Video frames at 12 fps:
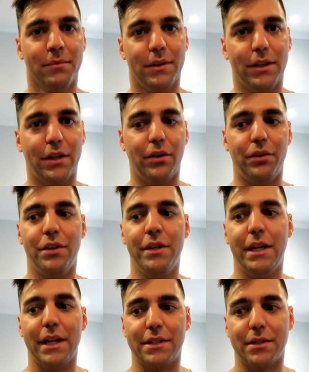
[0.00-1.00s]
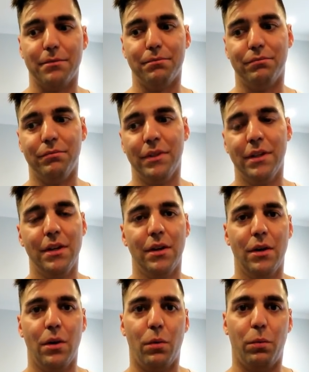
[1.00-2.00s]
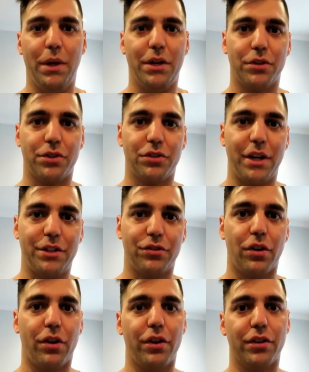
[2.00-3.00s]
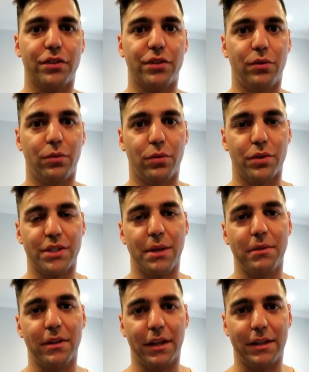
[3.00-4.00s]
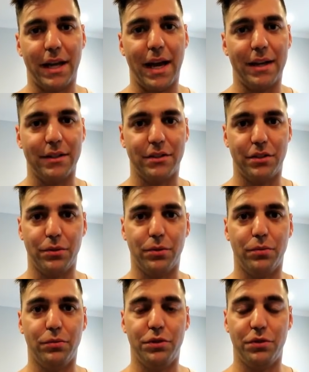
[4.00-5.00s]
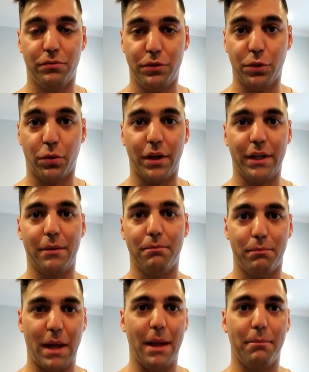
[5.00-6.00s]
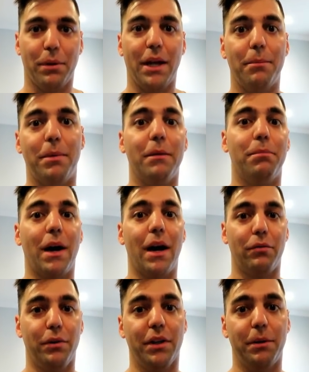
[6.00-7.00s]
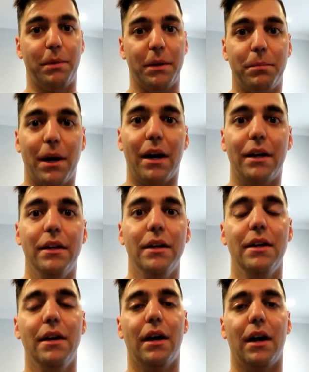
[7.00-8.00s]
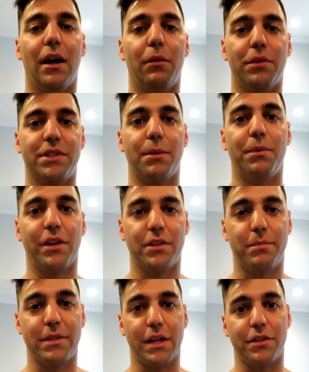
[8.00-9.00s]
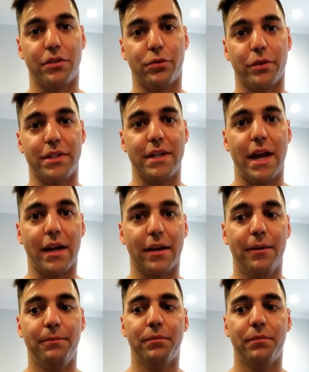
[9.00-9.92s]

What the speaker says: You know, you can get some weaker straight draws or something like that to join and play a big pot, really big pot, with someone else besides the short stack.